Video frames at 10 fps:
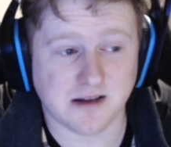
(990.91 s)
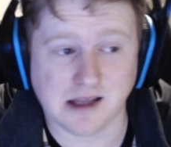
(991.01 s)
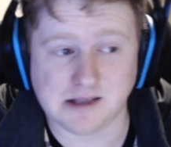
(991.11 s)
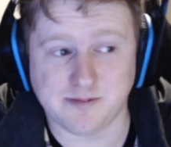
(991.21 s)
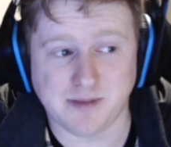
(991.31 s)

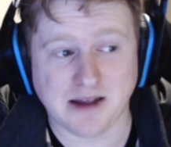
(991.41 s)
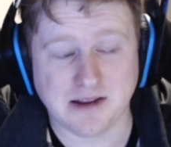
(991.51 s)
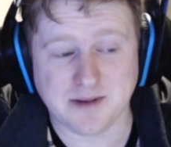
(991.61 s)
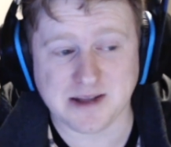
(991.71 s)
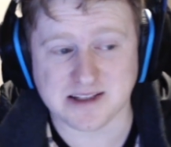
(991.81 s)
It's
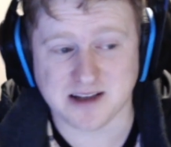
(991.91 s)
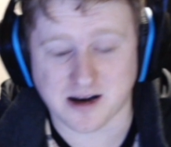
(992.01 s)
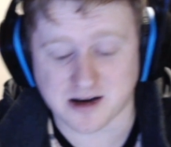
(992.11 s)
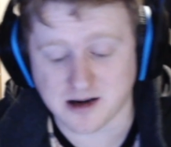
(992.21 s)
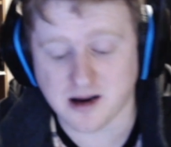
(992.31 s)
barely been
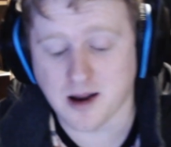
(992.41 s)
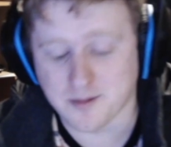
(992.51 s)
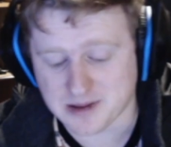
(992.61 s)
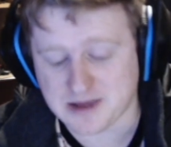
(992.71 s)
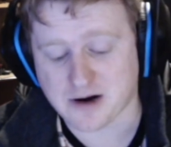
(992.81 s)
started,
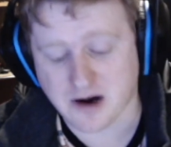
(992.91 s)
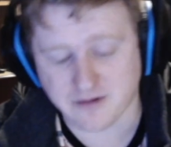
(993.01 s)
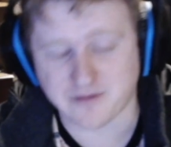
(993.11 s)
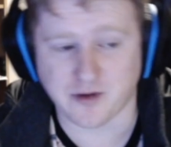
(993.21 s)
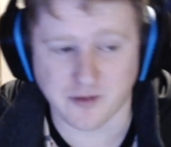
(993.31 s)
but there are
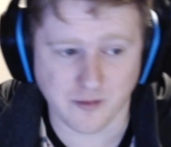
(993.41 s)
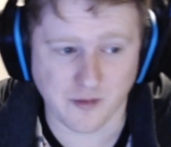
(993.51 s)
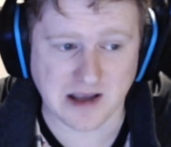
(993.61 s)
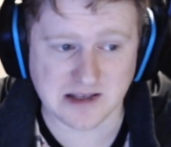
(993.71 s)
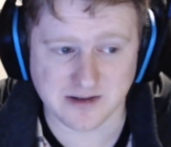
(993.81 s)
a few
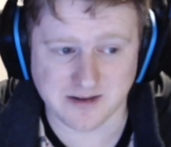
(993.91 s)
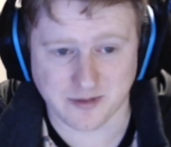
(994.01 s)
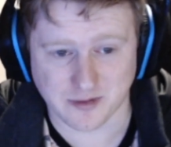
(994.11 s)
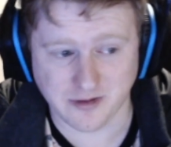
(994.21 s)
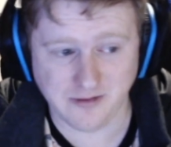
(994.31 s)
ways to
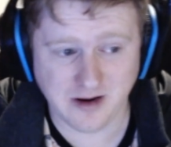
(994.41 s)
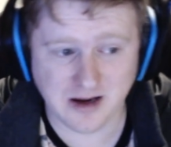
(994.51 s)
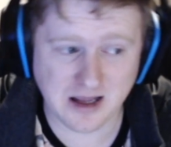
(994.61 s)
improve,